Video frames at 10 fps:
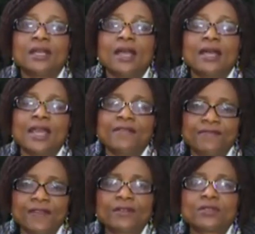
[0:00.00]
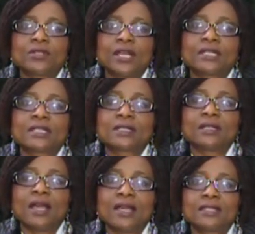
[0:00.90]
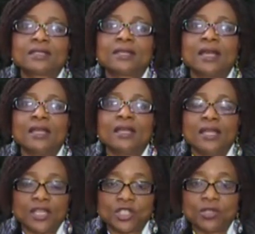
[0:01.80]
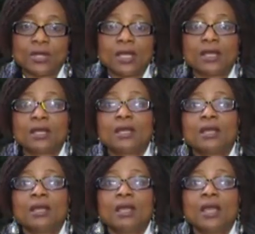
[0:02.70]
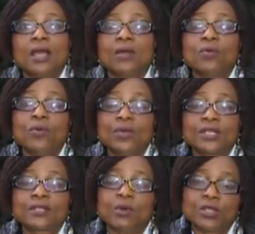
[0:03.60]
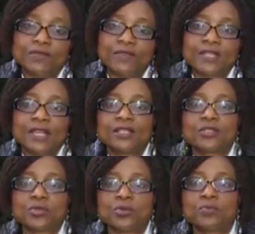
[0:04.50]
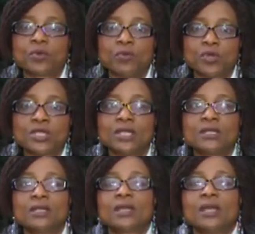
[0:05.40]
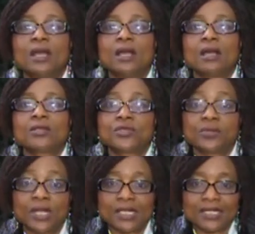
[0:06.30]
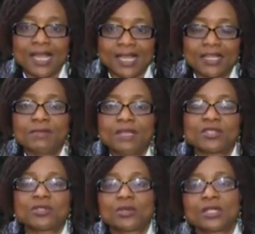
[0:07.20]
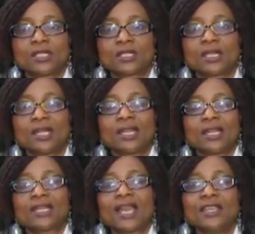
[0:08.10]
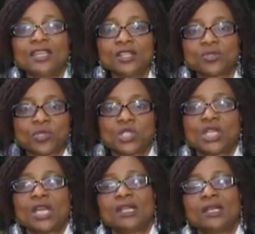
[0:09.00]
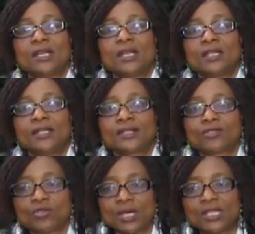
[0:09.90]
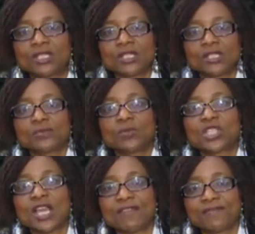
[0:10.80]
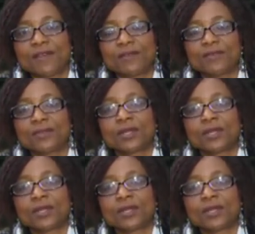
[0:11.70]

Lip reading: And I felt that as a lecturer who is motivated to promoting students' academic studies, that I need to share the strategies which I found